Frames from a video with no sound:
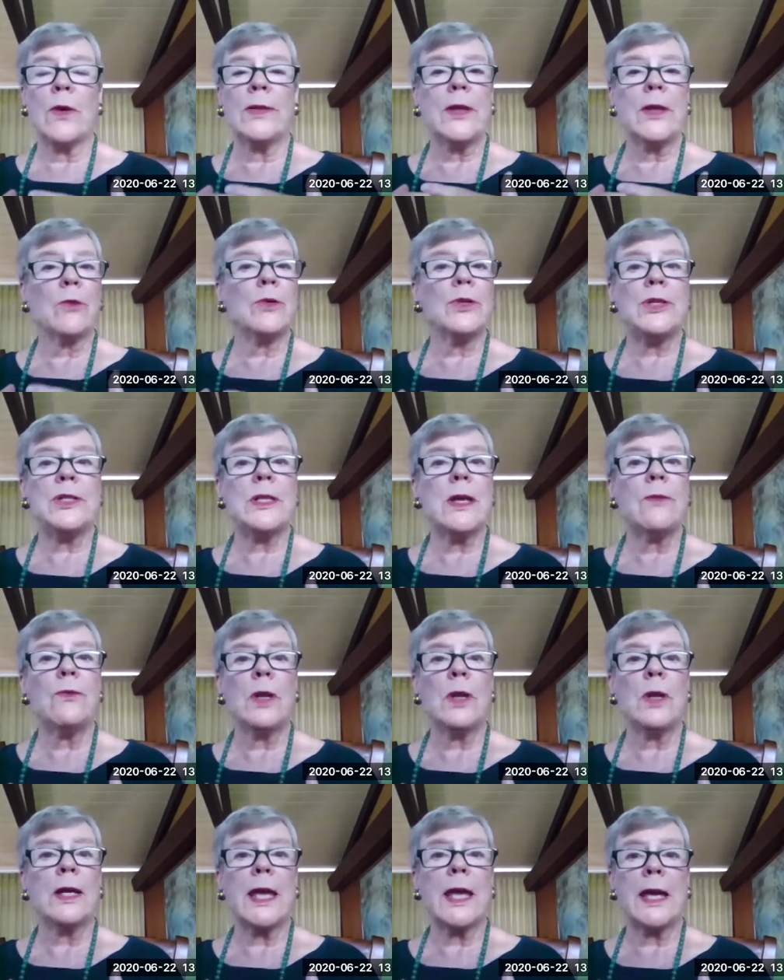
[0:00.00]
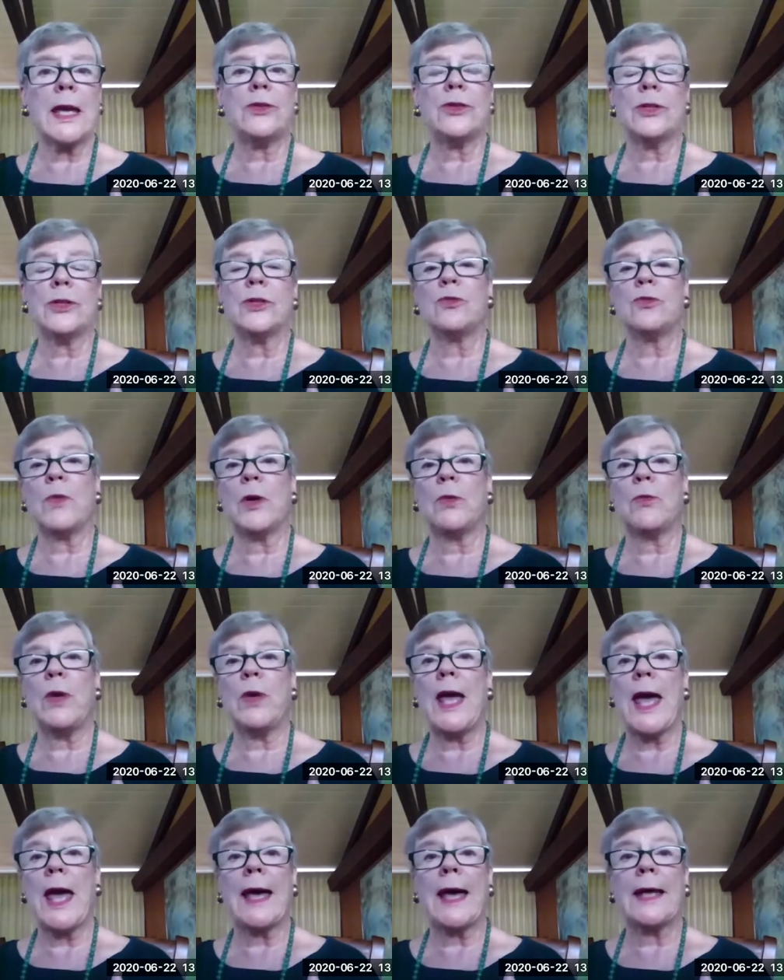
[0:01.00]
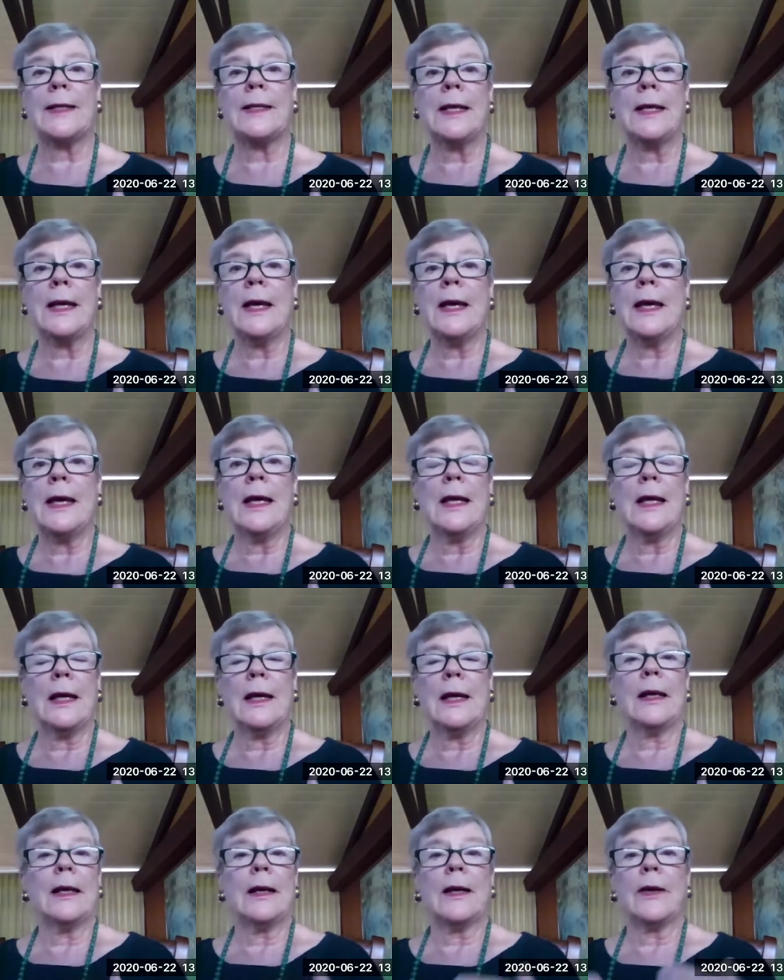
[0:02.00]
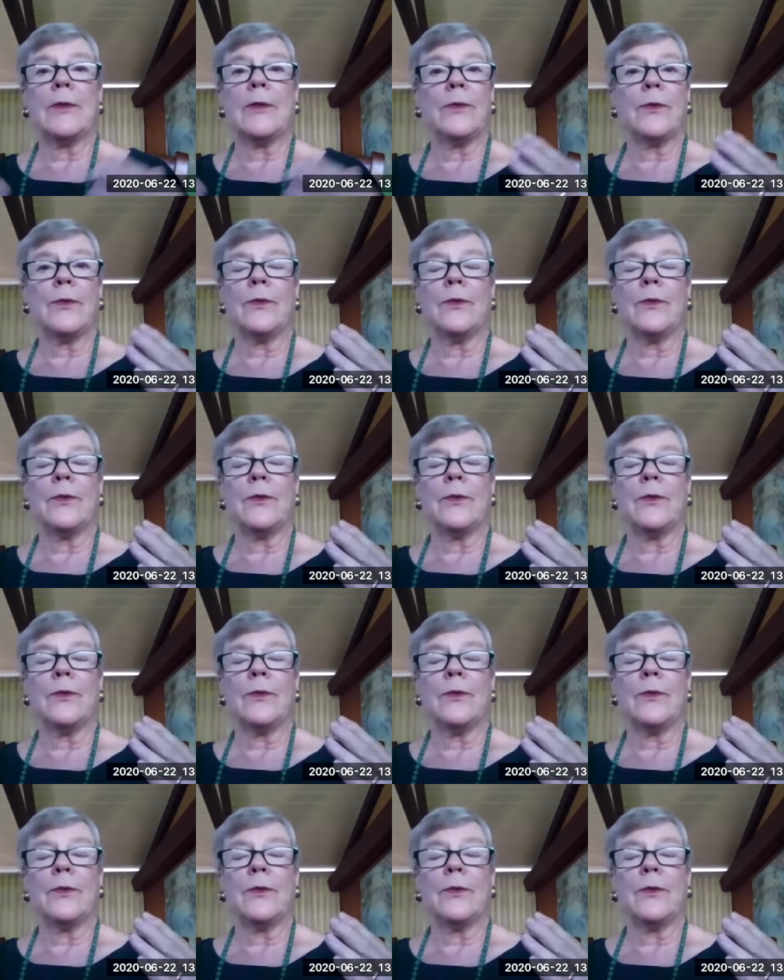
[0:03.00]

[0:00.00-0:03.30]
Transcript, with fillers: And there were several occasions when we had uh,